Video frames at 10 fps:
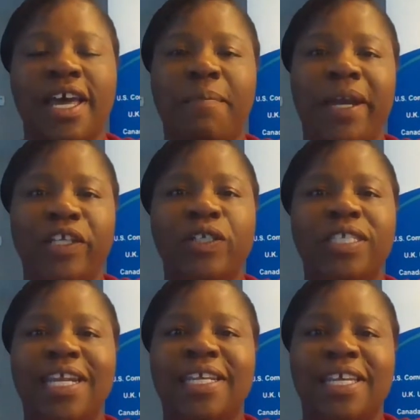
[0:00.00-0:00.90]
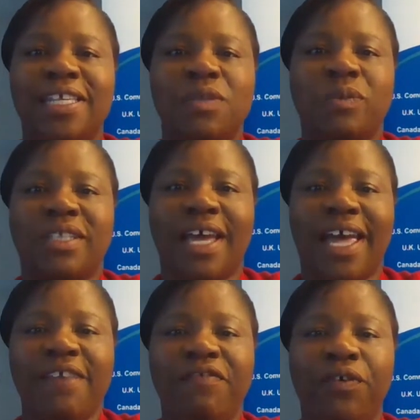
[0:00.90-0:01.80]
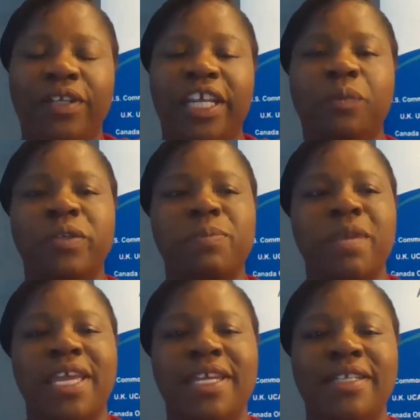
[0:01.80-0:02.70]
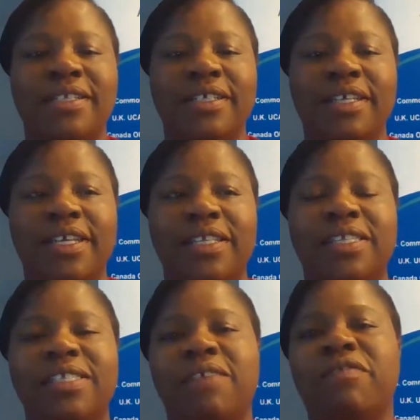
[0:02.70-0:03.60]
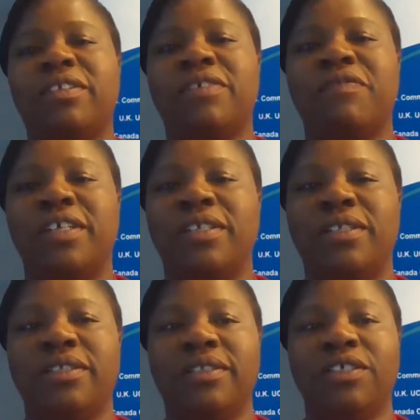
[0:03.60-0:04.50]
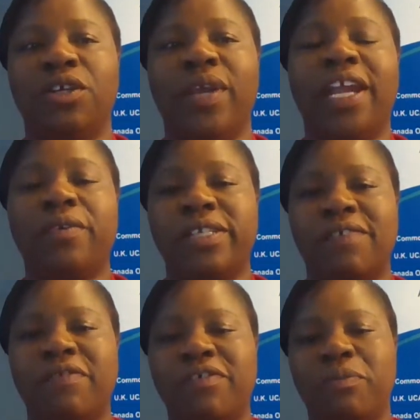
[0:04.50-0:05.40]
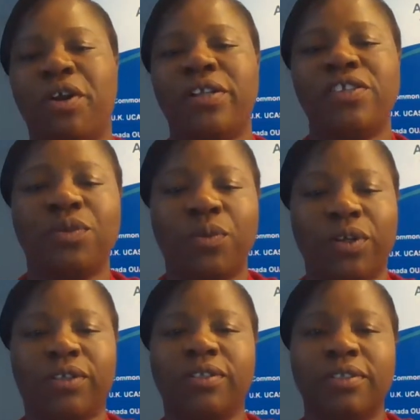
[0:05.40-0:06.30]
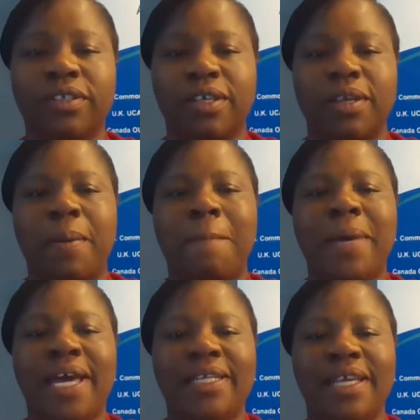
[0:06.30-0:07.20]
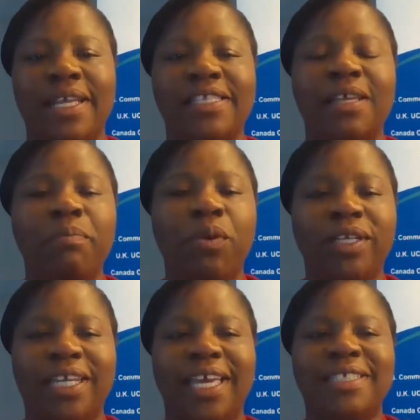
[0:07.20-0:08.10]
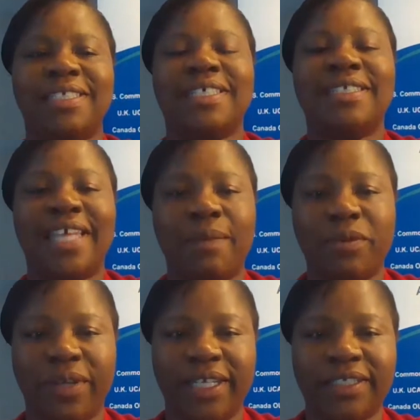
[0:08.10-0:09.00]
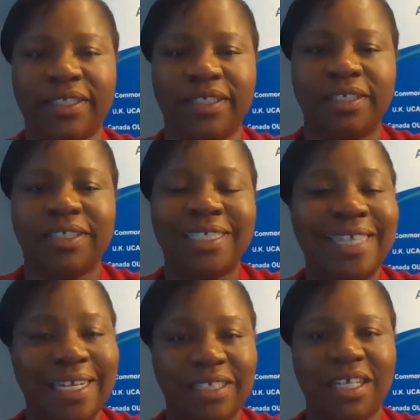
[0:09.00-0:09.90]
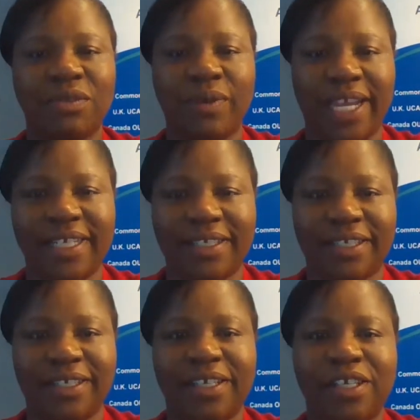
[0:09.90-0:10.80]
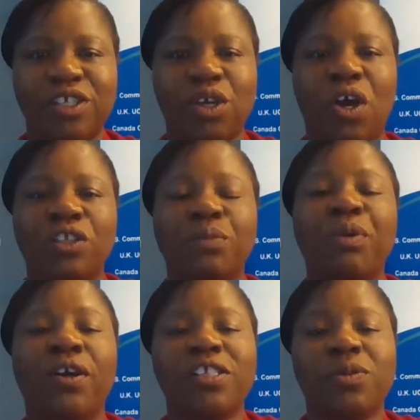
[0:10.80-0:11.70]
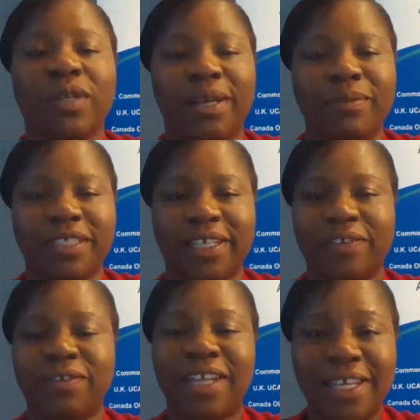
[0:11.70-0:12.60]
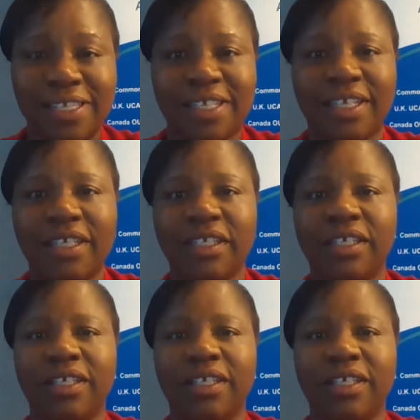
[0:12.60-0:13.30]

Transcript: my understanding is with the iPhone, it was made in several different, areas, several different parts of the world. But at some point, they had to collaborate to get it done right. So all the parts will come together nicely,